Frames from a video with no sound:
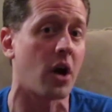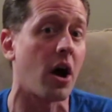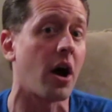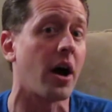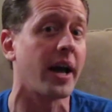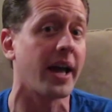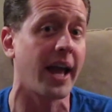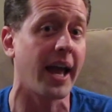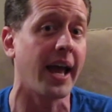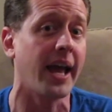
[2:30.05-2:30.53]

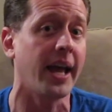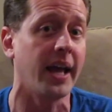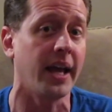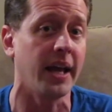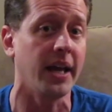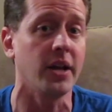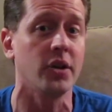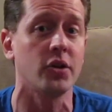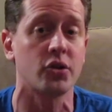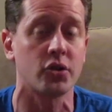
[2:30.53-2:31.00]

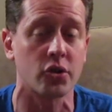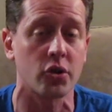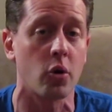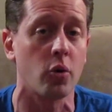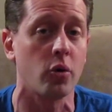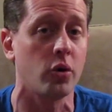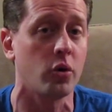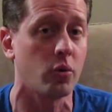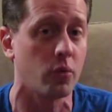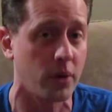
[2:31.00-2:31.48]
IAE
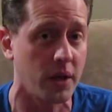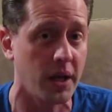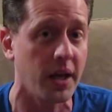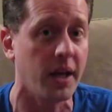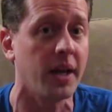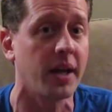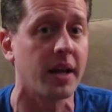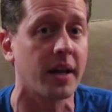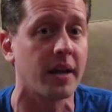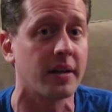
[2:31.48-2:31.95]
so
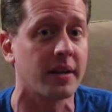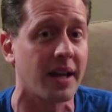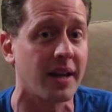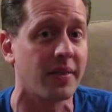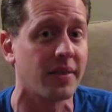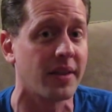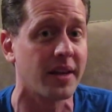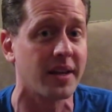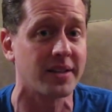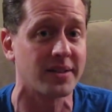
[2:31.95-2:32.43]
unique, and
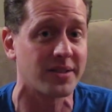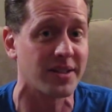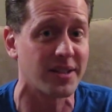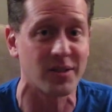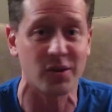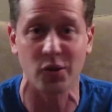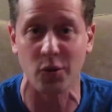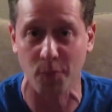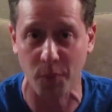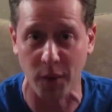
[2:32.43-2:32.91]
that
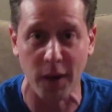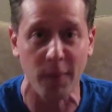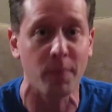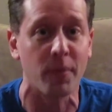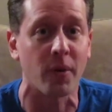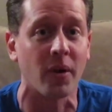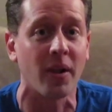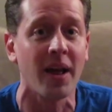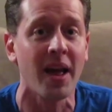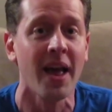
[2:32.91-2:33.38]
it's the
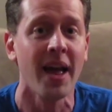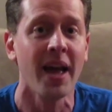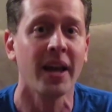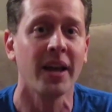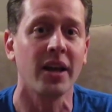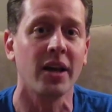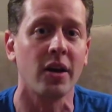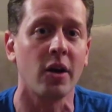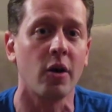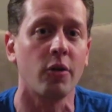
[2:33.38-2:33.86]
people.
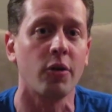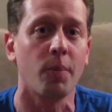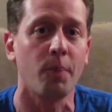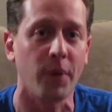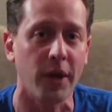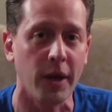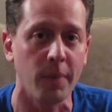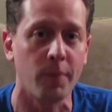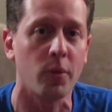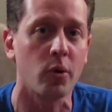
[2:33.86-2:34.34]
You know, the
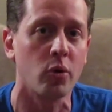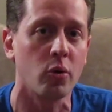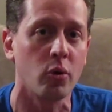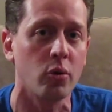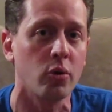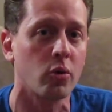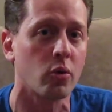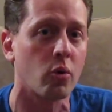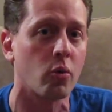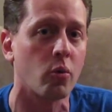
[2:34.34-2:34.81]
people who
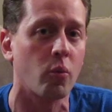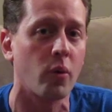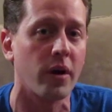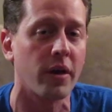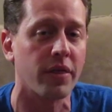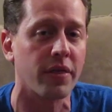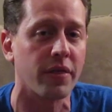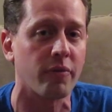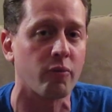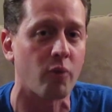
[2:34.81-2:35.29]
you're
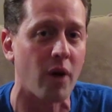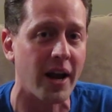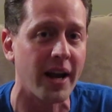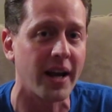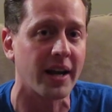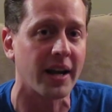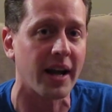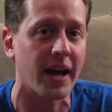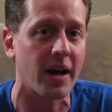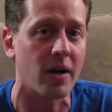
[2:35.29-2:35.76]
with
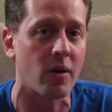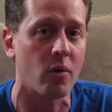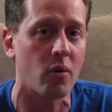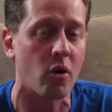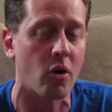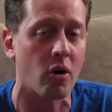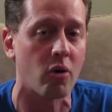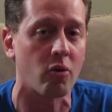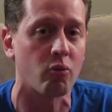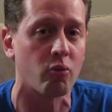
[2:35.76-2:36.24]
right now
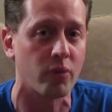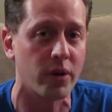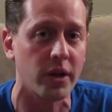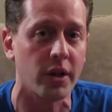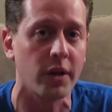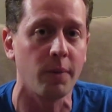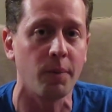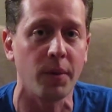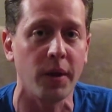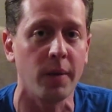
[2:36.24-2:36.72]
are
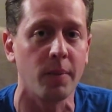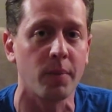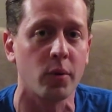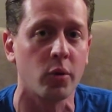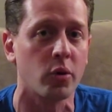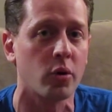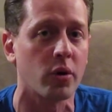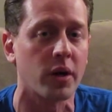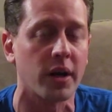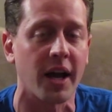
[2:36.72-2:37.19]
really
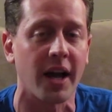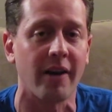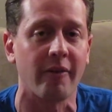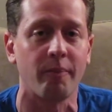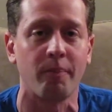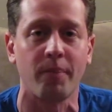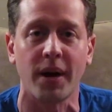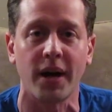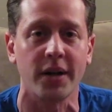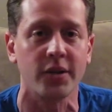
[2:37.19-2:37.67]
people you're going to
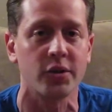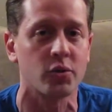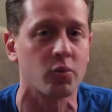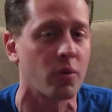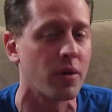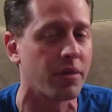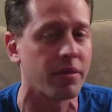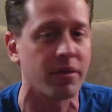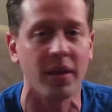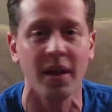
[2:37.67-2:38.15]
have bonds
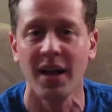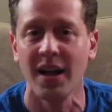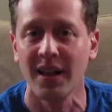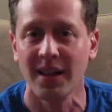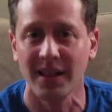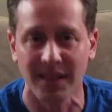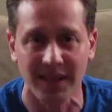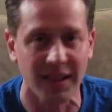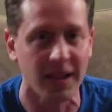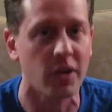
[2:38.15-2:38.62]
with
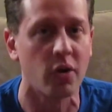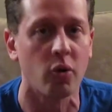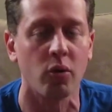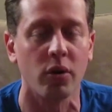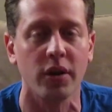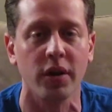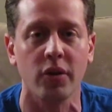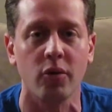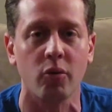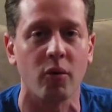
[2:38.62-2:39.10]

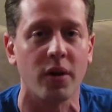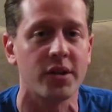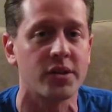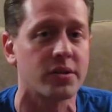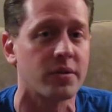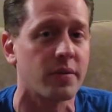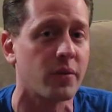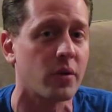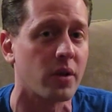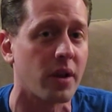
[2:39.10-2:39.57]
literally the
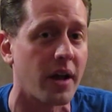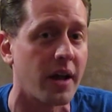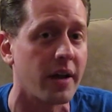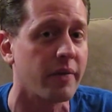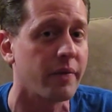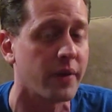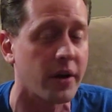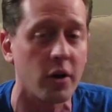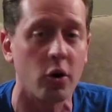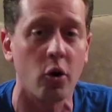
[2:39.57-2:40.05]
rest of your
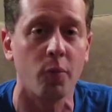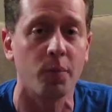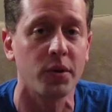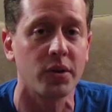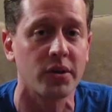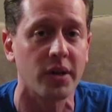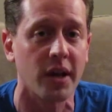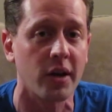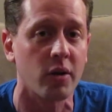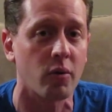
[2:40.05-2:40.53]
life, and I hope you
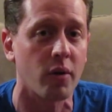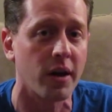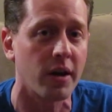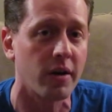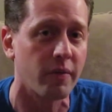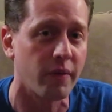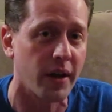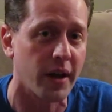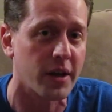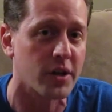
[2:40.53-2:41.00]
take great
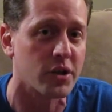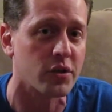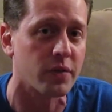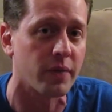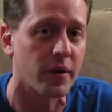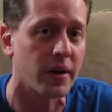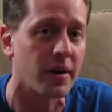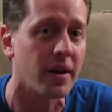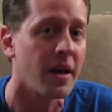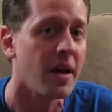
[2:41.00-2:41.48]
advantage of
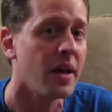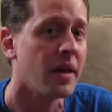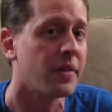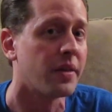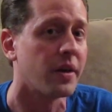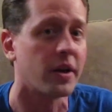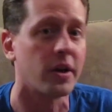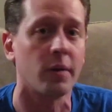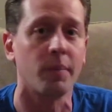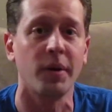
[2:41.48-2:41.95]
it.
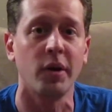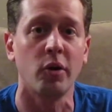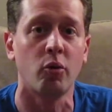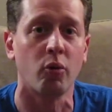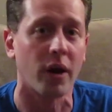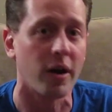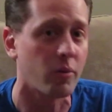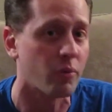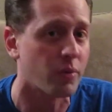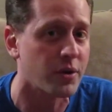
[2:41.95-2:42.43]
They're going to be
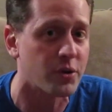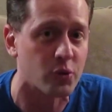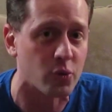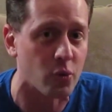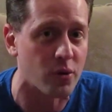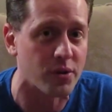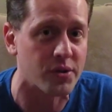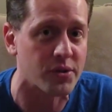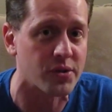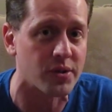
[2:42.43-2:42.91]
great
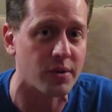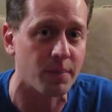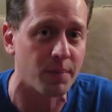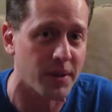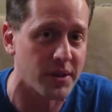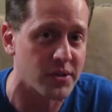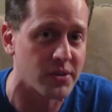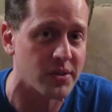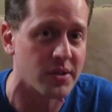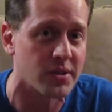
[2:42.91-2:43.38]
resources in
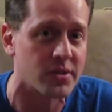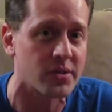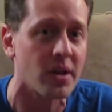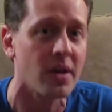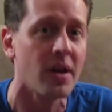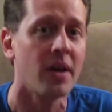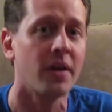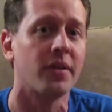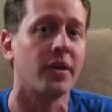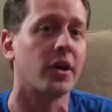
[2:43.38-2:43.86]
business.
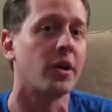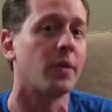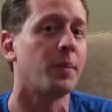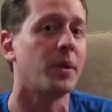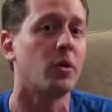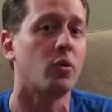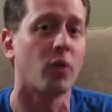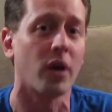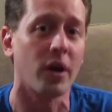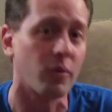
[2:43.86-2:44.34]
They're going to
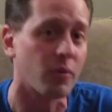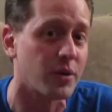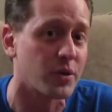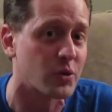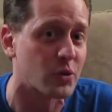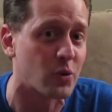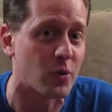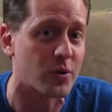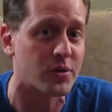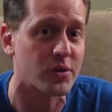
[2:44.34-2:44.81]
be great
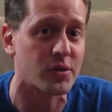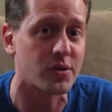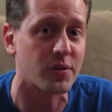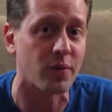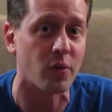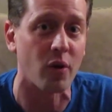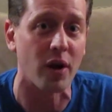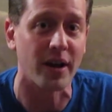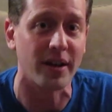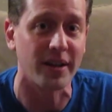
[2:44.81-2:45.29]
resources
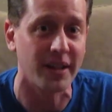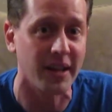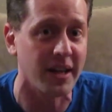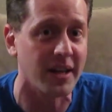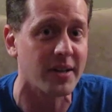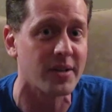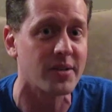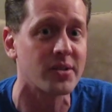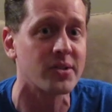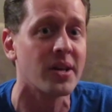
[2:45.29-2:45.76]
for
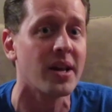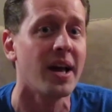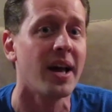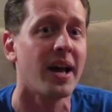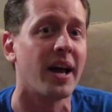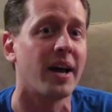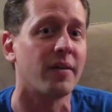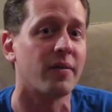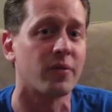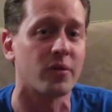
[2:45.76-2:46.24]
ideas
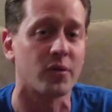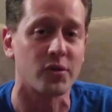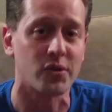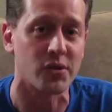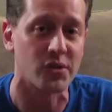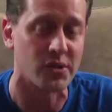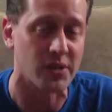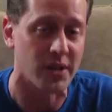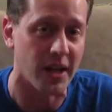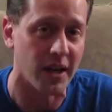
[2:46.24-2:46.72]
and for
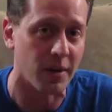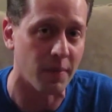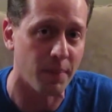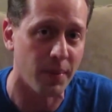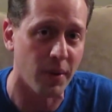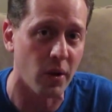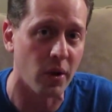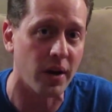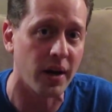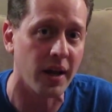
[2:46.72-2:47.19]

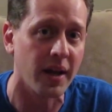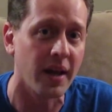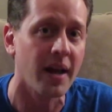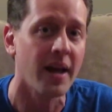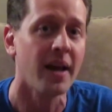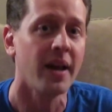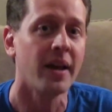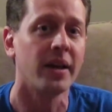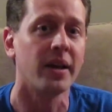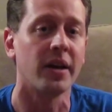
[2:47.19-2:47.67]
sustainability.
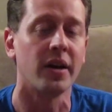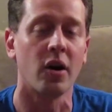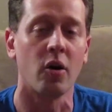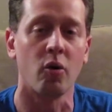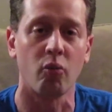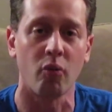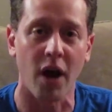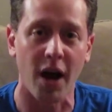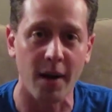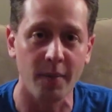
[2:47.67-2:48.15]
You
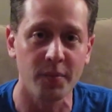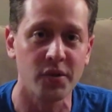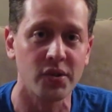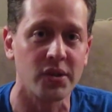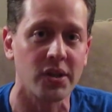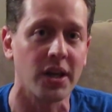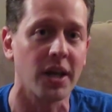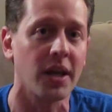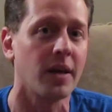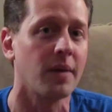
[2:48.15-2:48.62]
know, Rob's
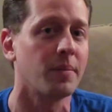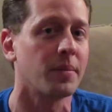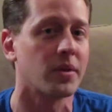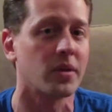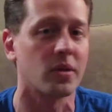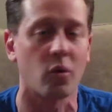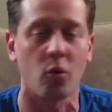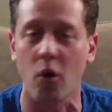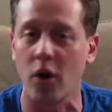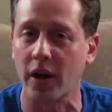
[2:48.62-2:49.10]
team and
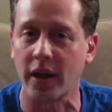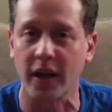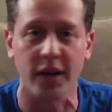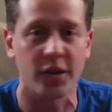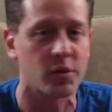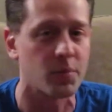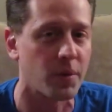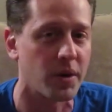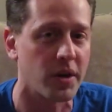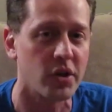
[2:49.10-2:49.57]
the Quark
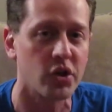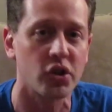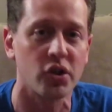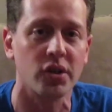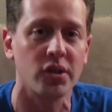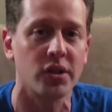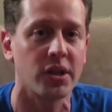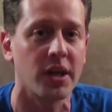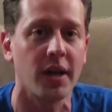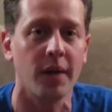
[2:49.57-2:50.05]

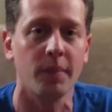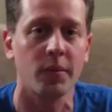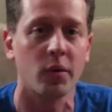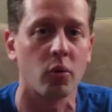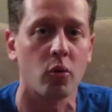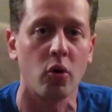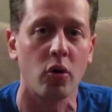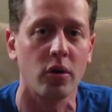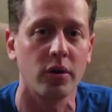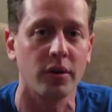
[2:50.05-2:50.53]
Expedition team,
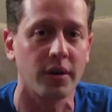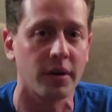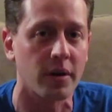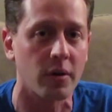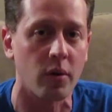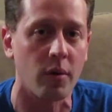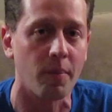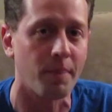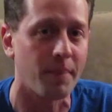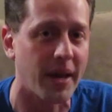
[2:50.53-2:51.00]
they're all, you
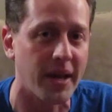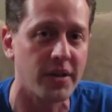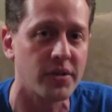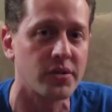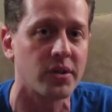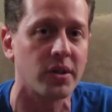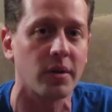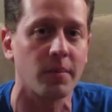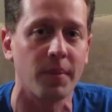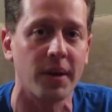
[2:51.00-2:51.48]
know,
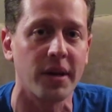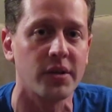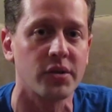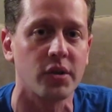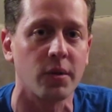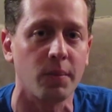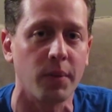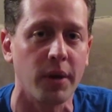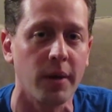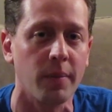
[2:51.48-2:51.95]

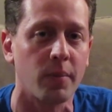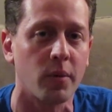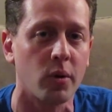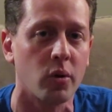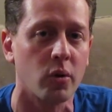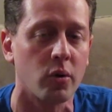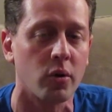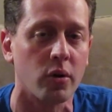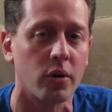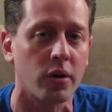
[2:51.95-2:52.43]
amazing people
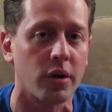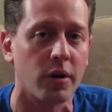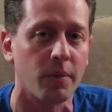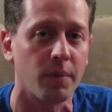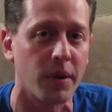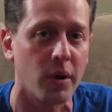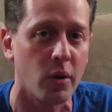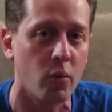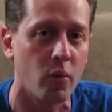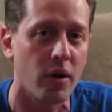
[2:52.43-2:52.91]
who you're going to
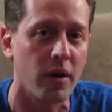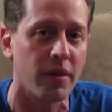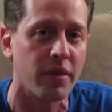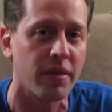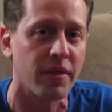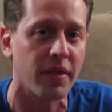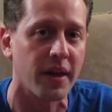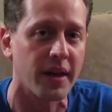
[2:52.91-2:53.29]
be with.